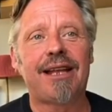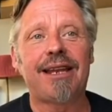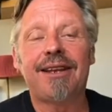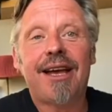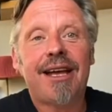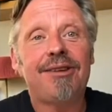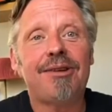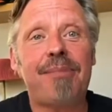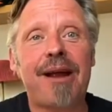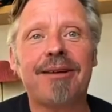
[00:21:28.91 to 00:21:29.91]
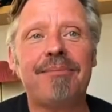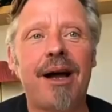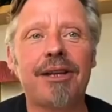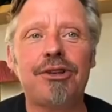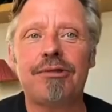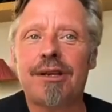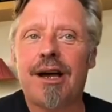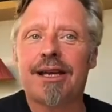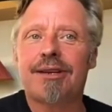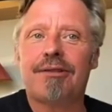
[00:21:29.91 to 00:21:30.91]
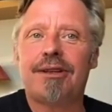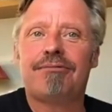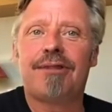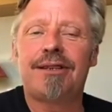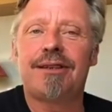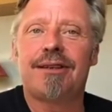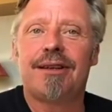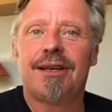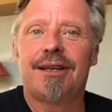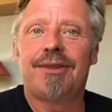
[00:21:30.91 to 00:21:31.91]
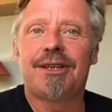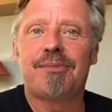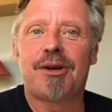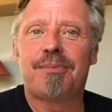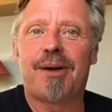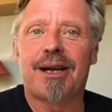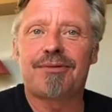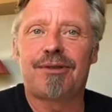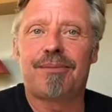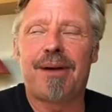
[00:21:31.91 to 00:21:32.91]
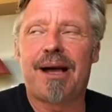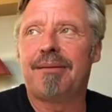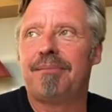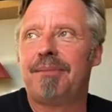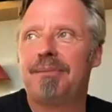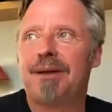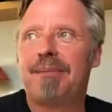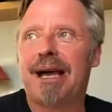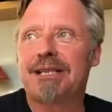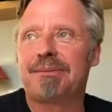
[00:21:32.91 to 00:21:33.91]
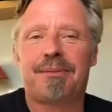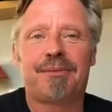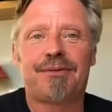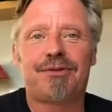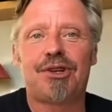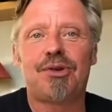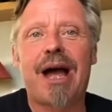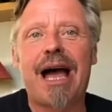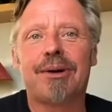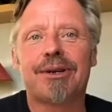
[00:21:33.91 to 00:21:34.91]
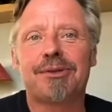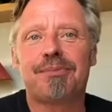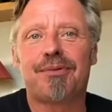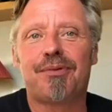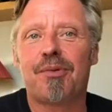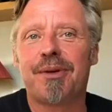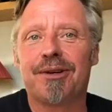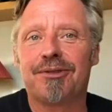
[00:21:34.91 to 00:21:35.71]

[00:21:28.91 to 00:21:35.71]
And bearing in mind, Ewan and I had only ridden these motorbikes for about maybe a maximum of 2 hours before we got